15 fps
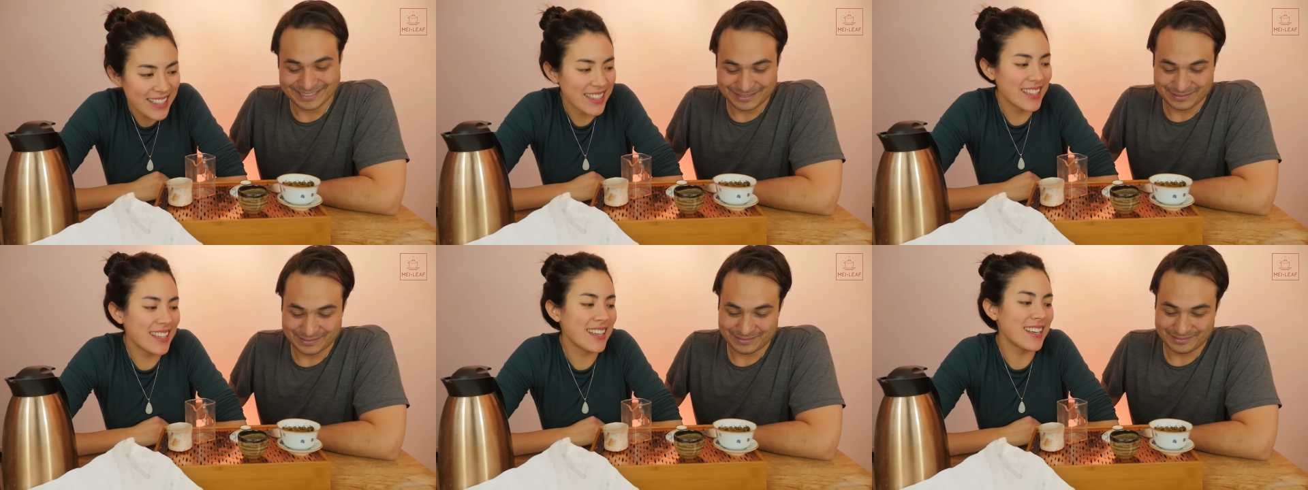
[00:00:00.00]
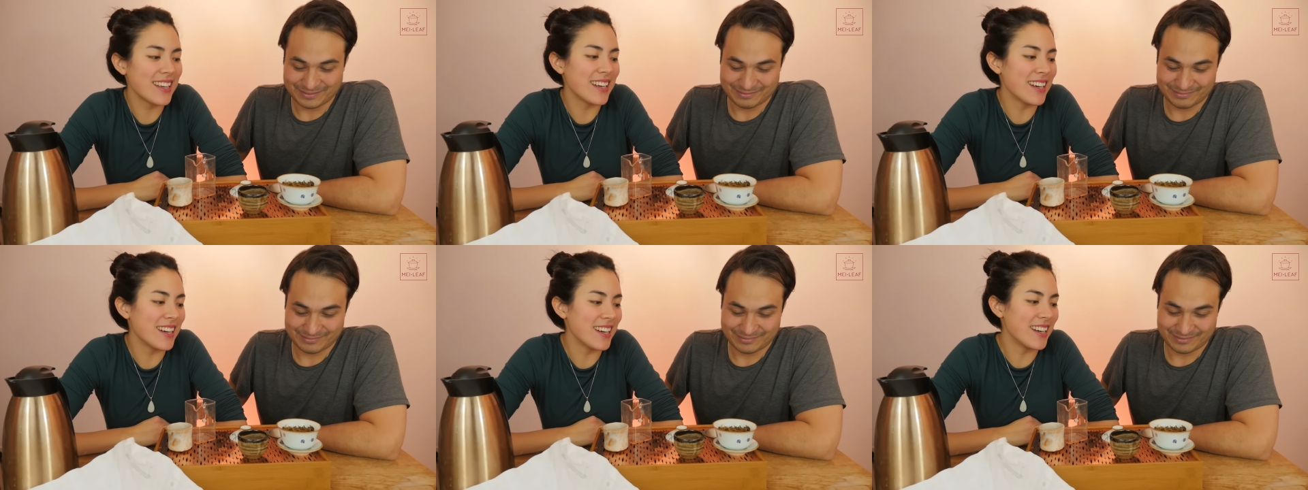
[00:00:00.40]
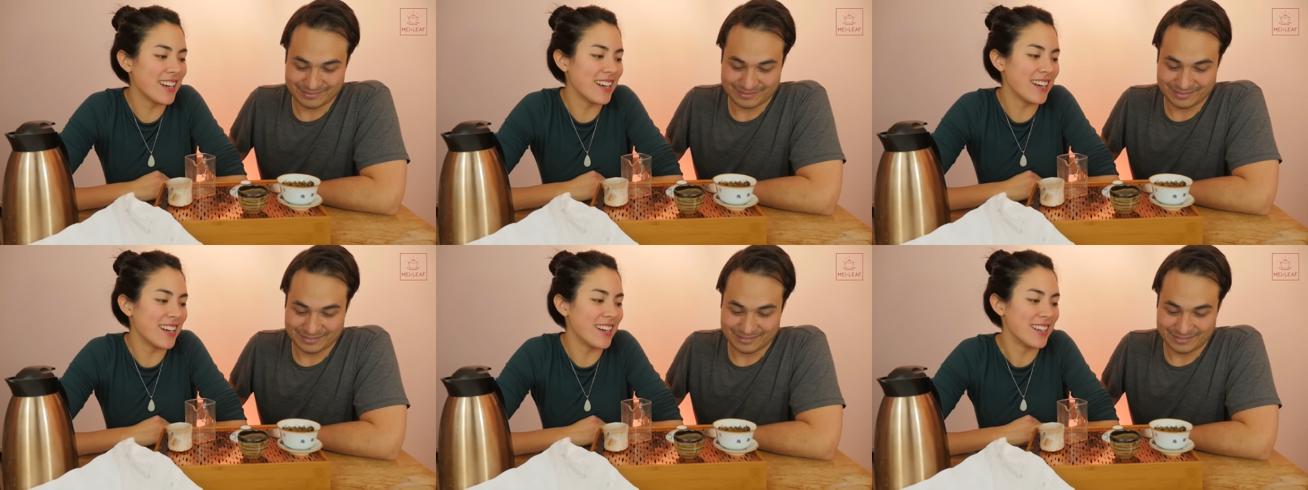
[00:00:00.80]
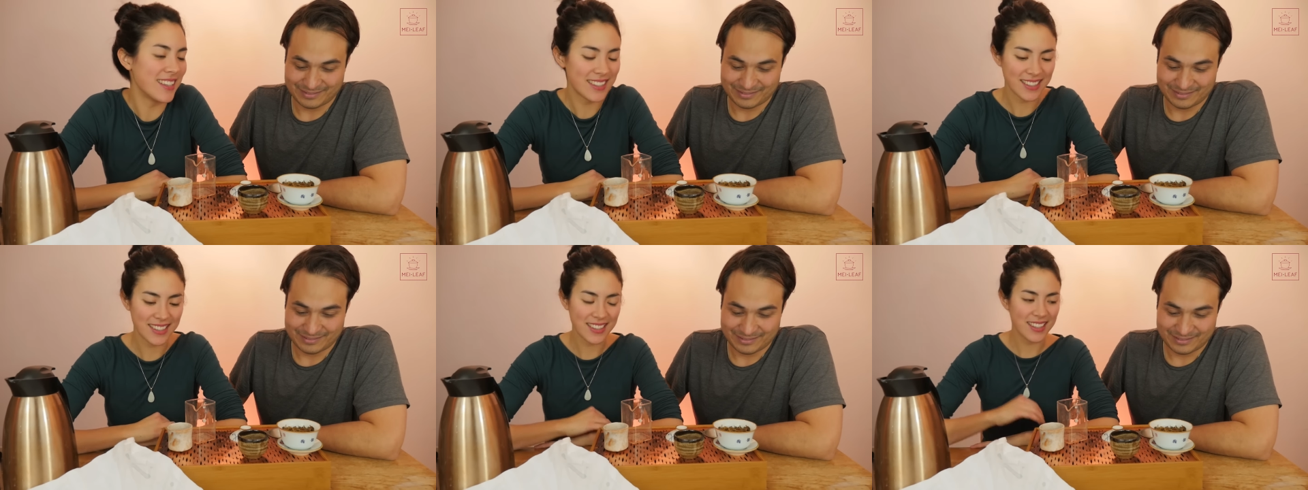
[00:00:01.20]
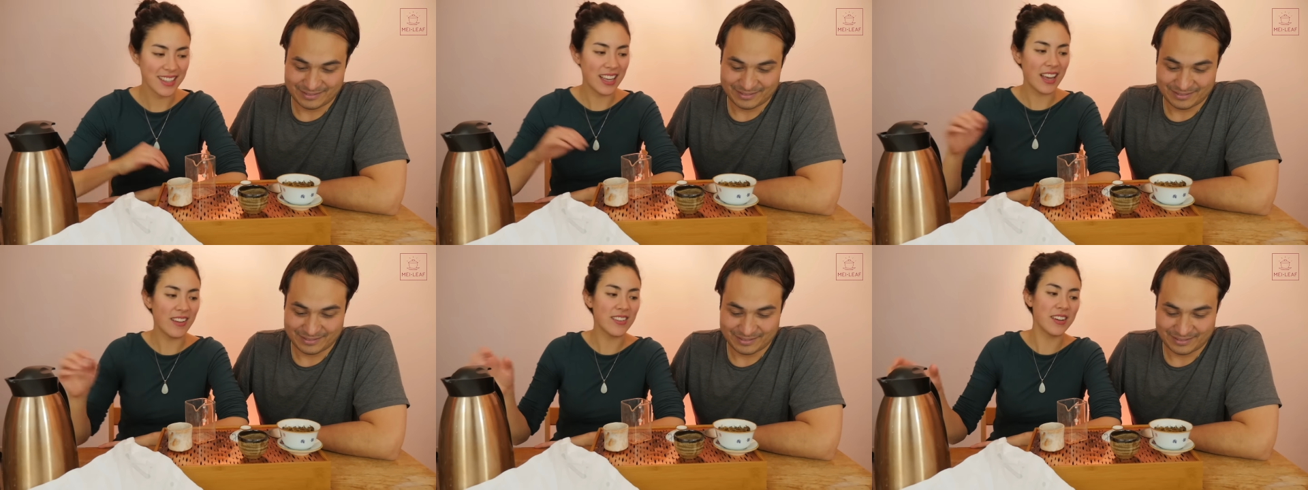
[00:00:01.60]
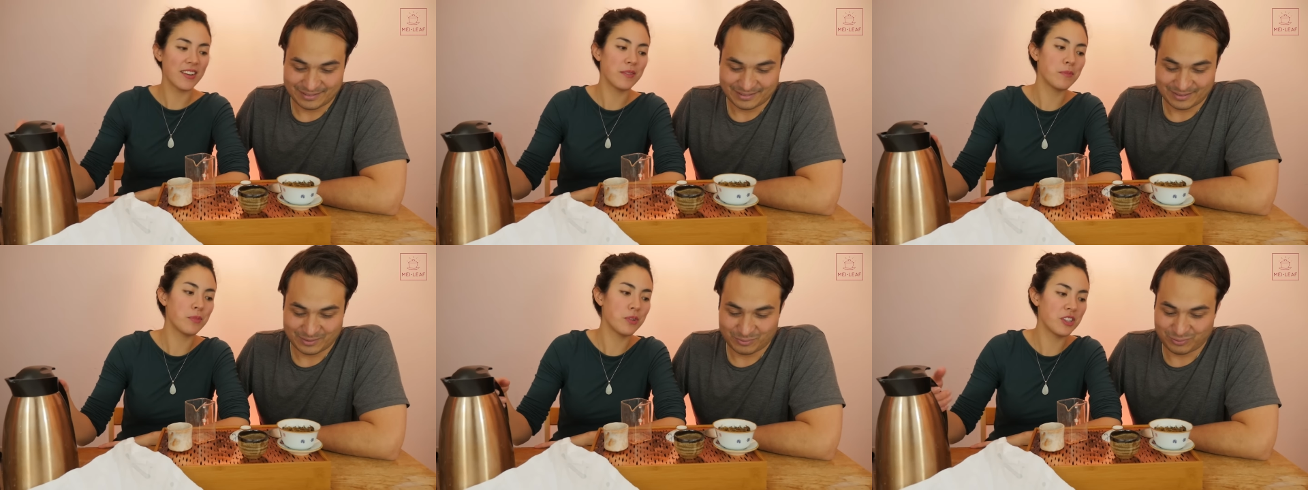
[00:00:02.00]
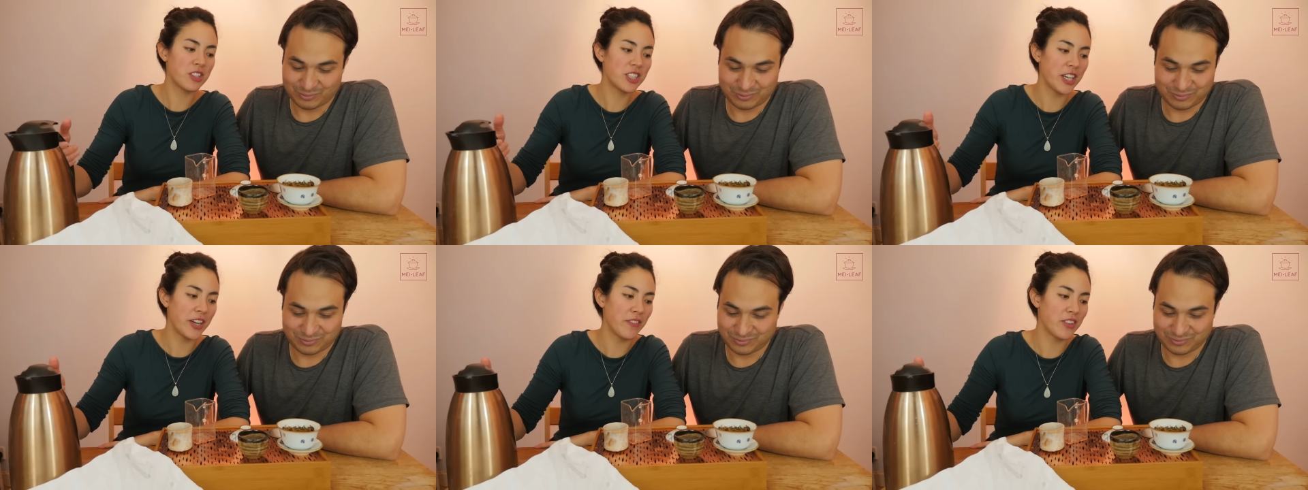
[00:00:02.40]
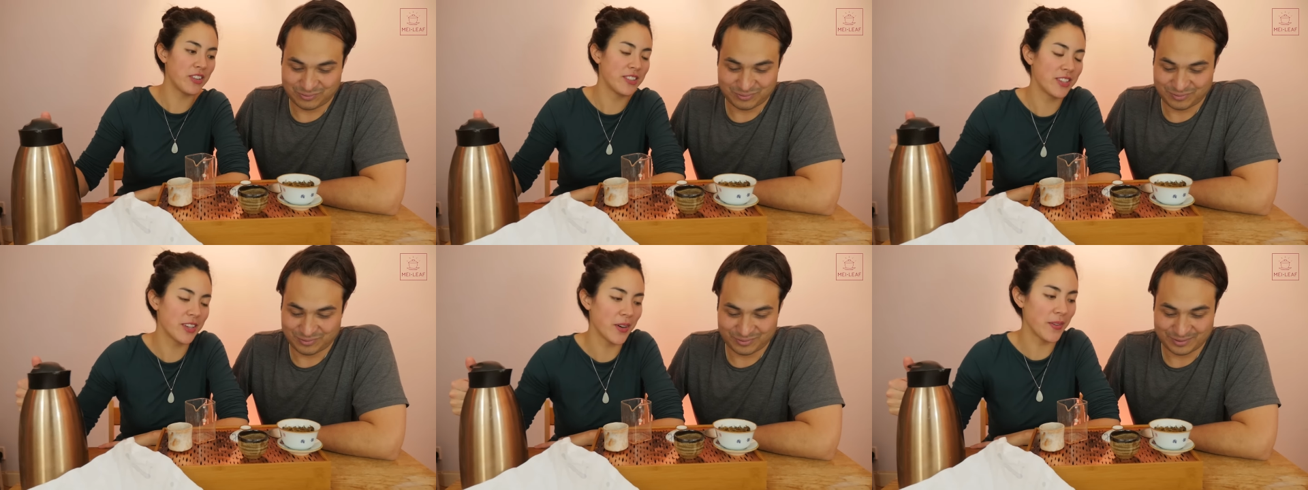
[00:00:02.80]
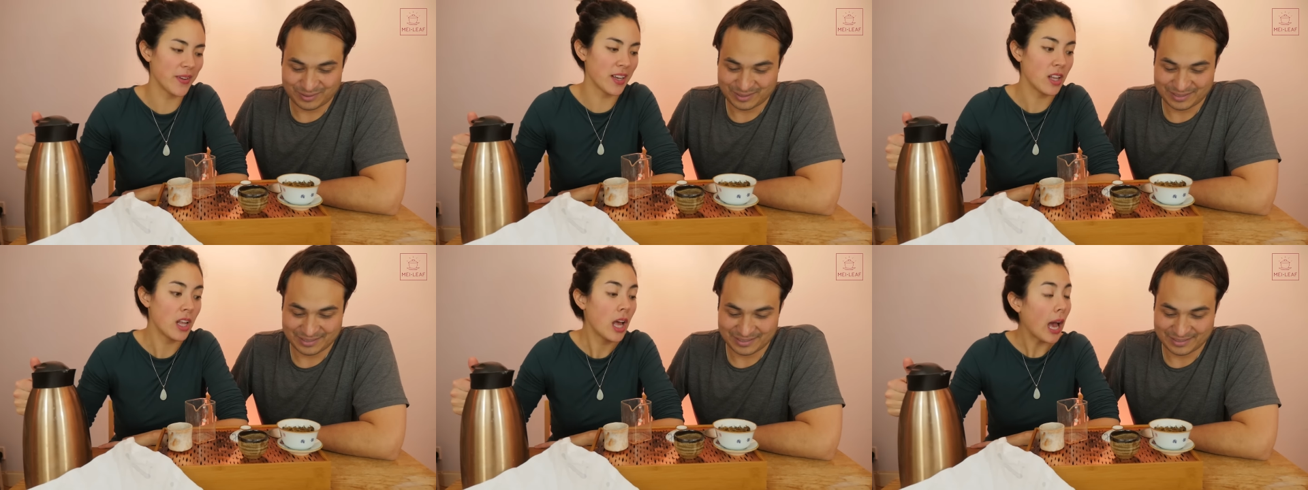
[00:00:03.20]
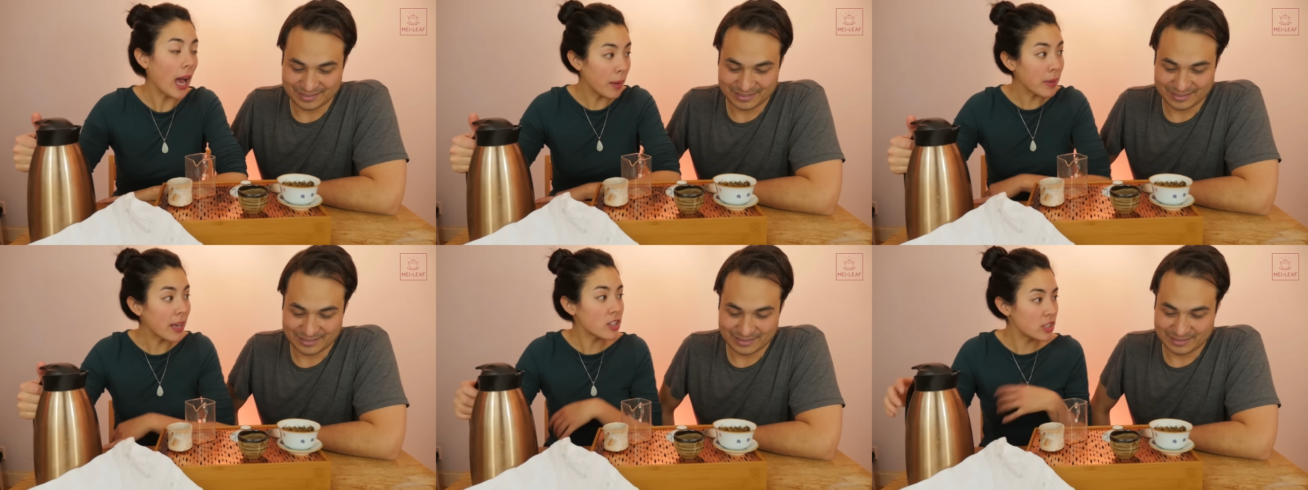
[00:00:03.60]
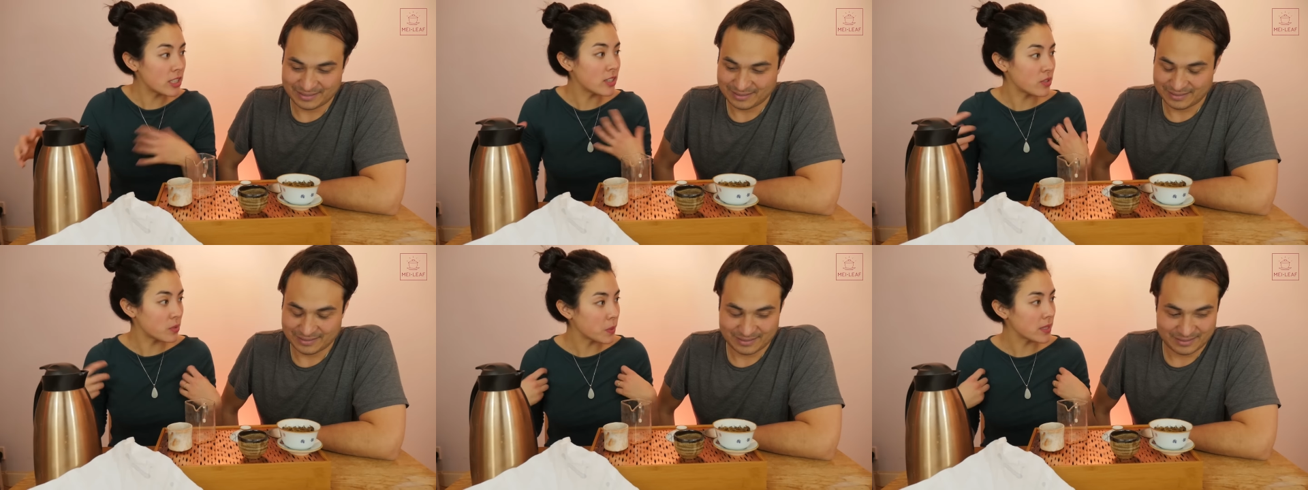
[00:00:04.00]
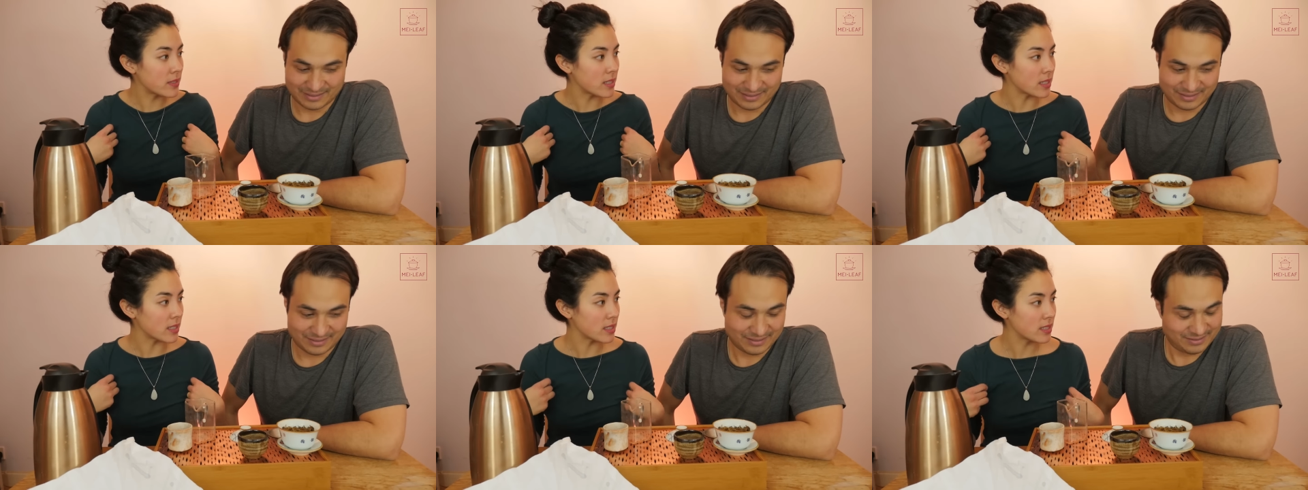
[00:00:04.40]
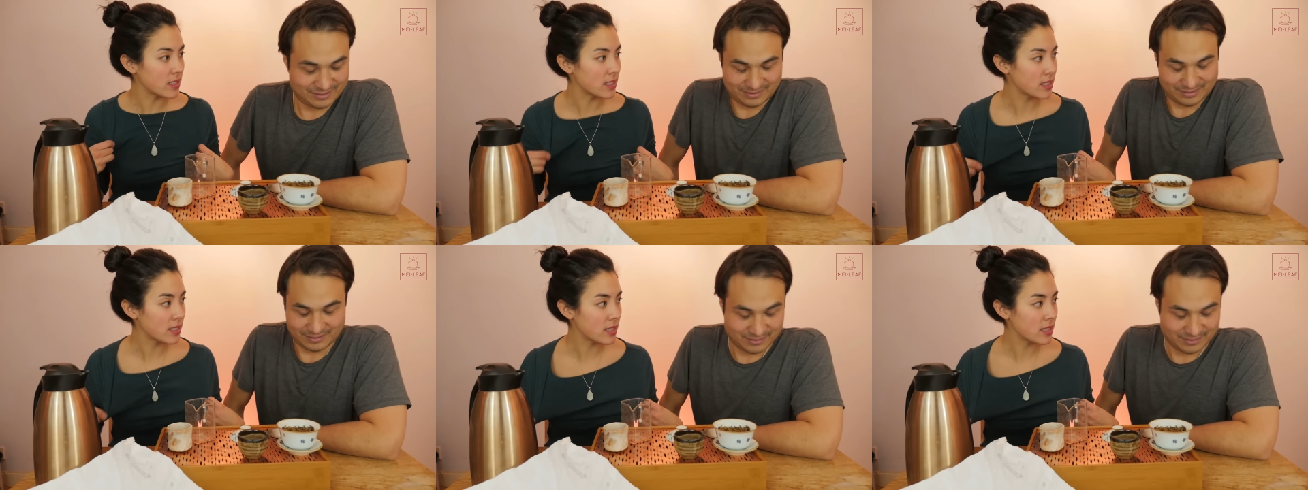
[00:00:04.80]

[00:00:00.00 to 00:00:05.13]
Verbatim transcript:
Speaker 1: bye. Uh, I've got more shivers going on. I'm actually sweating.